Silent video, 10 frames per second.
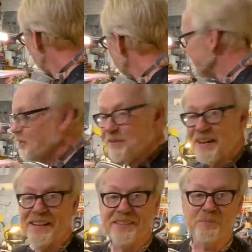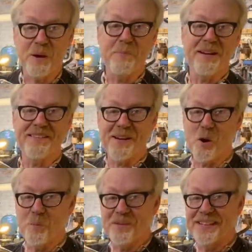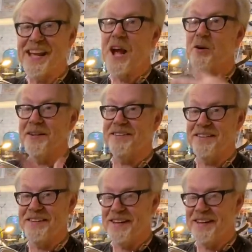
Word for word: with these metallic spray paints, I hope to carry it to the